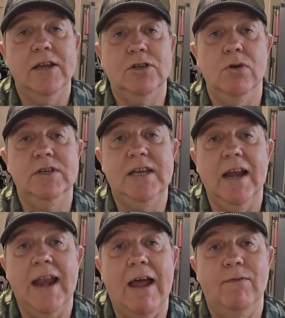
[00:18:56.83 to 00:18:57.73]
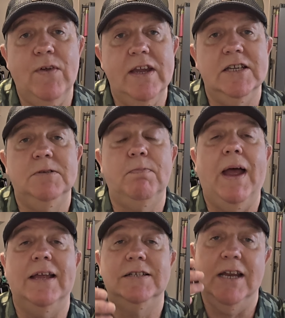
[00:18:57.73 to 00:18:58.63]
So until that phase is
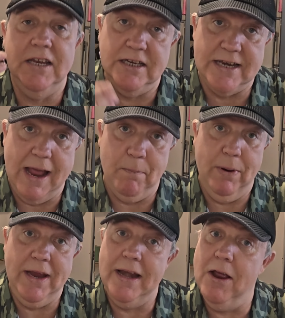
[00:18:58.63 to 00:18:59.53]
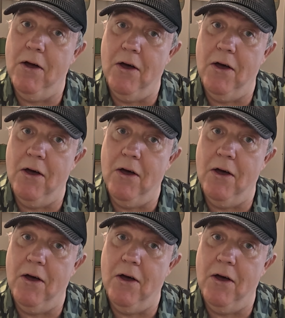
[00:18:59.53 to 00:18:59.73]
passed and you start peeing it